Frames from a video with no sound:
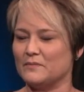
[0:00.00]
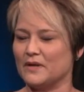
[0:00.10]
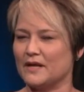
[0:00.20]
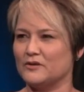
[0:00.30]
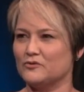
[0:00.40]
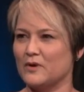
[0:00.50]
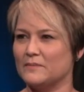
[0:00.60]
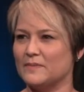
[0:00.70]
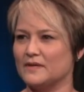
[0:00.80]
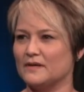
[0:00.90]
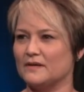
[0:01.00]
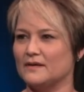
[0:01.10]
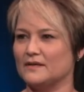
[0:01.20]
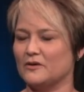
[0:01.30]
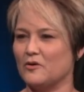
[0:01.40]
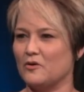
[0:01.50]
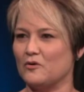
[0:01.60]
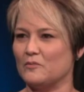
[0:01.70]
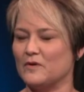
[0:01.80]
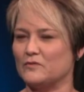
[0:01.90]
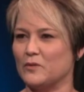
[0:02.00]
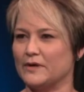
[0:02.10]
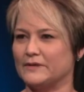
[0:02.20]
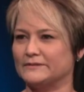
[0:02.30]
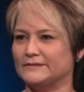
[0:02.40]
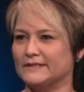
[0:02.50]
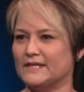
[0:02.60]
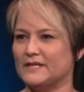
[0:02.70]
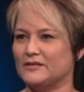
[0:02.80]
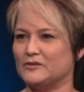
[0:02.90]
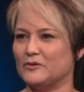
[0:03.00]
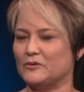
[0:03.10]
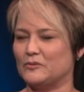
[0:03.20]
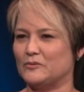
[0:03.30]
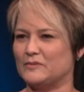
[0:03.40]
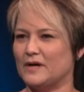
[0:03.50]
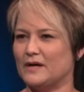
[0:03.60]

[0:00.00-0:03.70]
but I grew up in a home of where, you know,